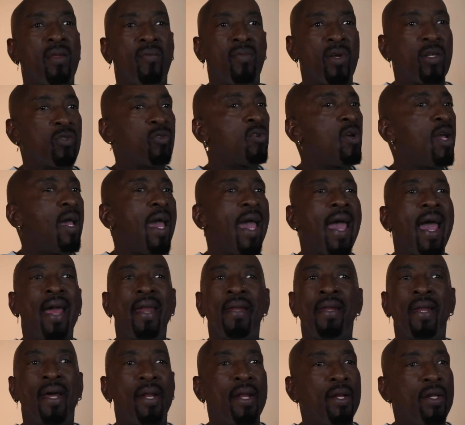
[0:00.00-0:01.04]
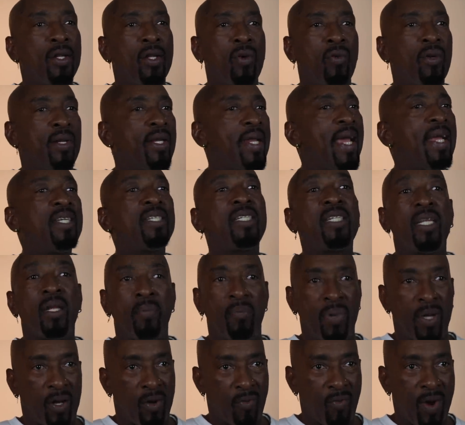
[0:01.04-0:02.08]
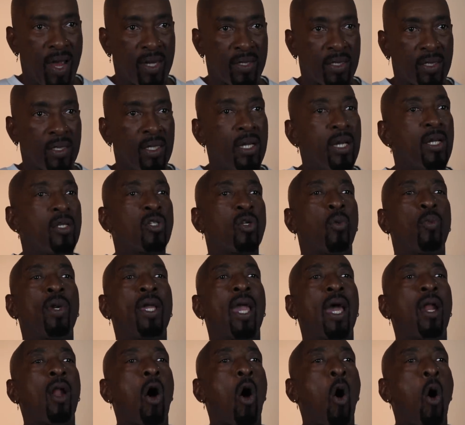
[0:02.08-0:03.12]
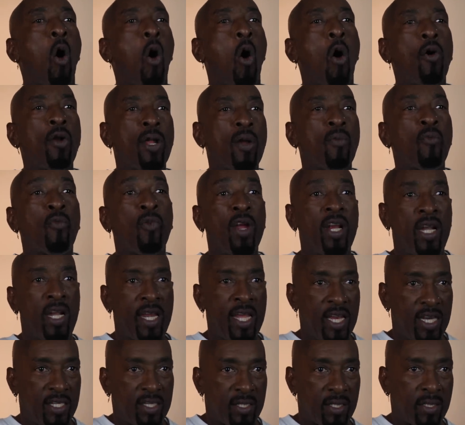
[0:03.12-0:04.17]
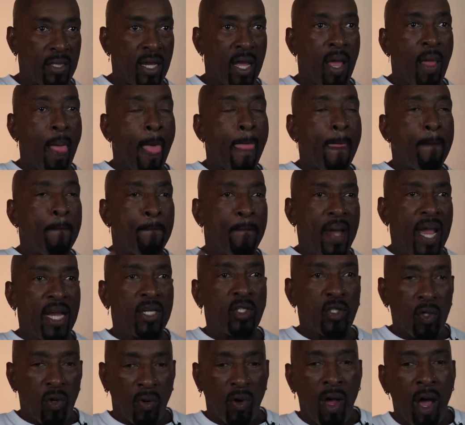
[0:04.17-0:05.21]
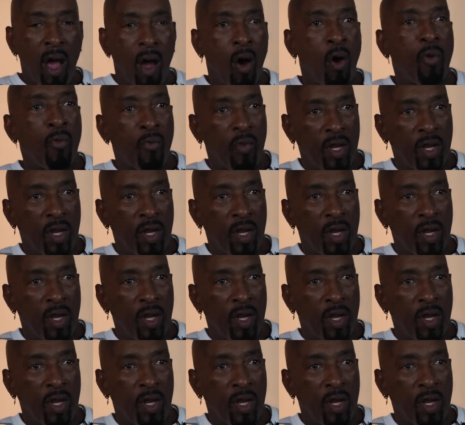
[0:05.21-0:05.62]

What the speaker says: individuals, had nothing to do with it. They shouldn't have been arrested. So we got all them released based on our own